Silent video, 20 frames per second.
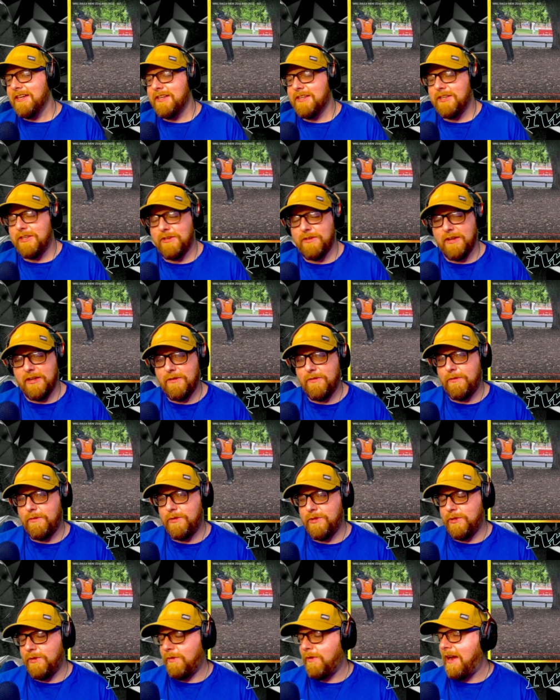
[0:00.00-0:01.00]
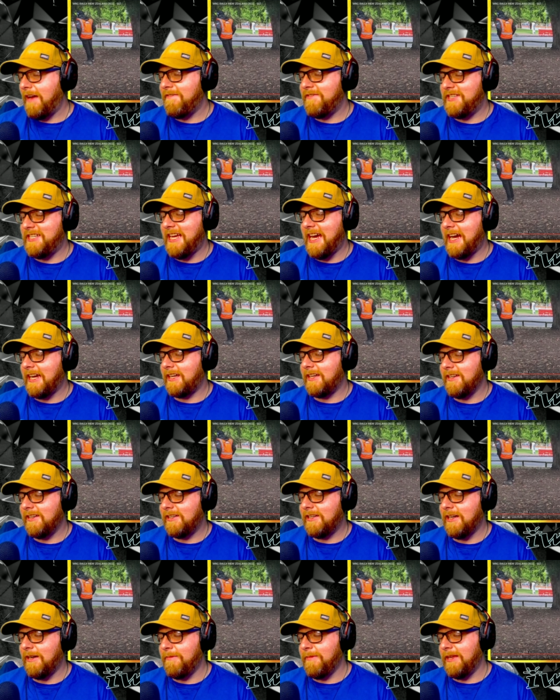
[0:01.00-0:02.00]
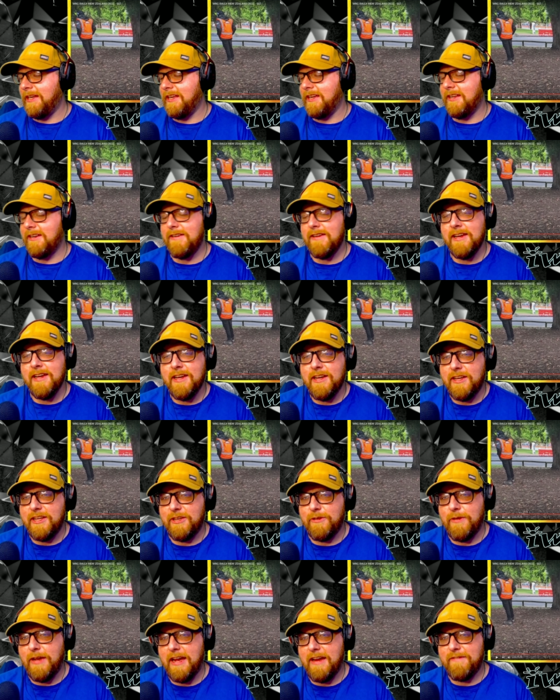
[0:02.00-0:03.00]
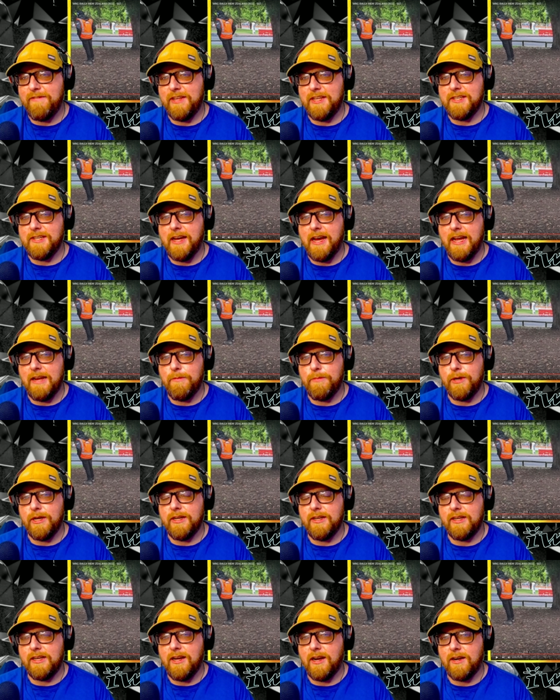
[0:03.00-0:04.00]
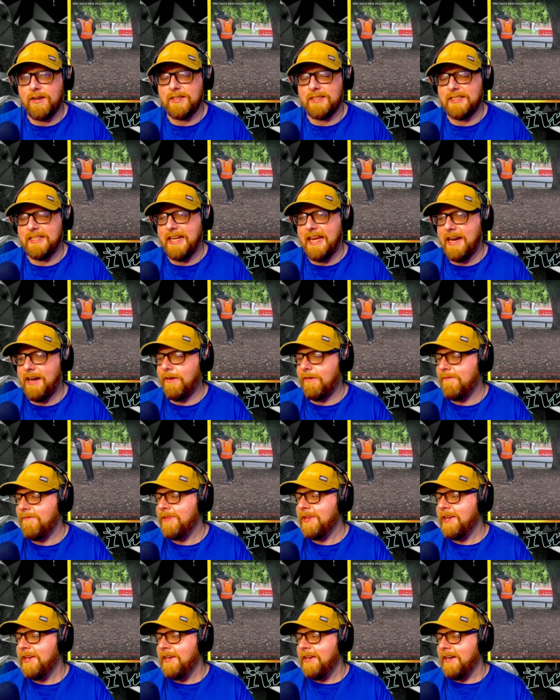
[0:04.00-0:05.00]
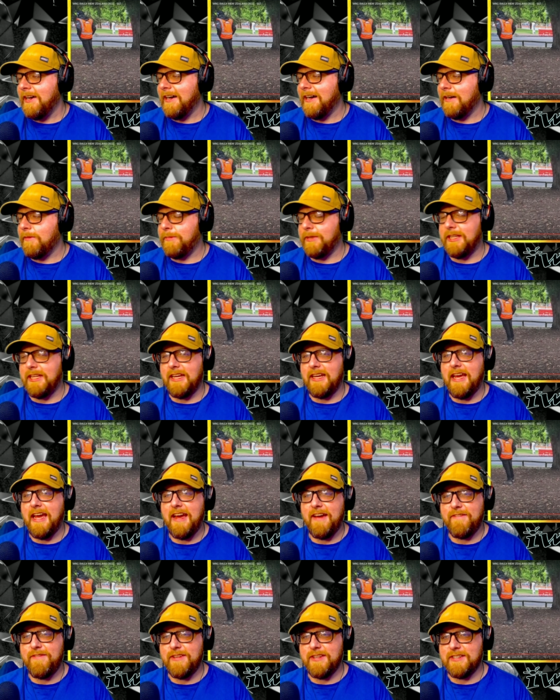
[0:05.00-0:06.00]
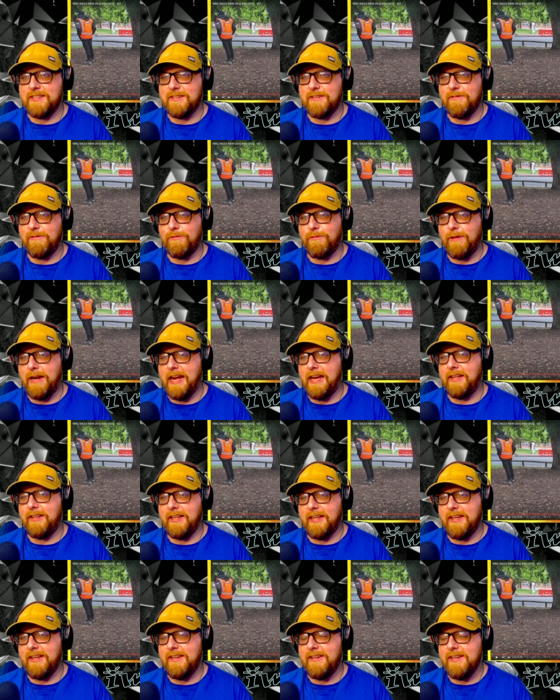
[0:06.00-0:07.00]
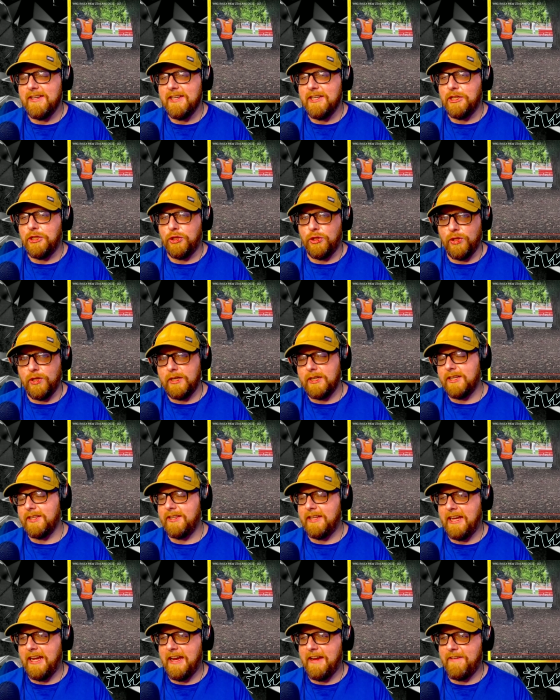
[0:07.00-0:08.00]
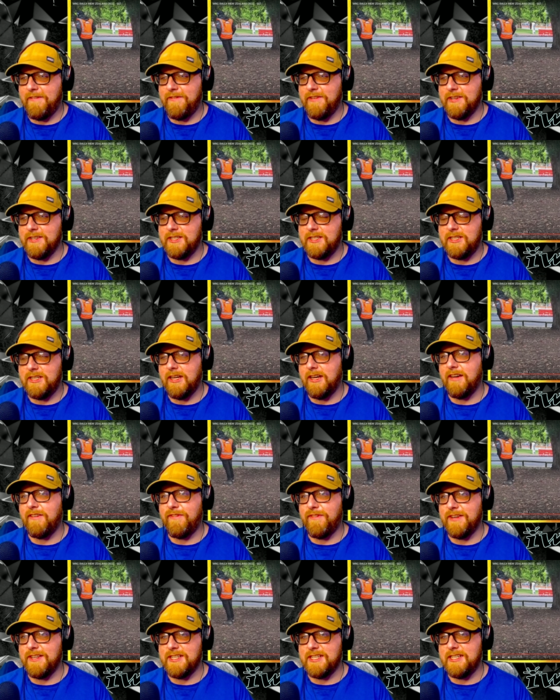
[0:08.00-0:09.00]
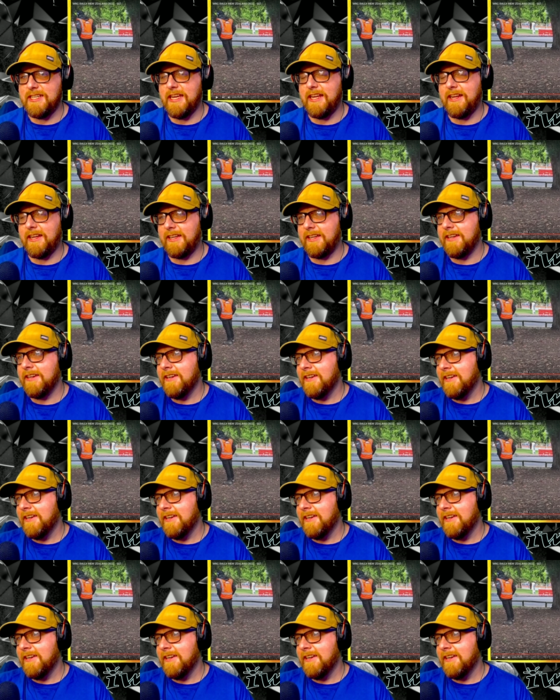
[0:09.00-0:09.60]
you have tech coming in. You have these hybrid cars now, but they have this rally look. They have this tough aesthetic.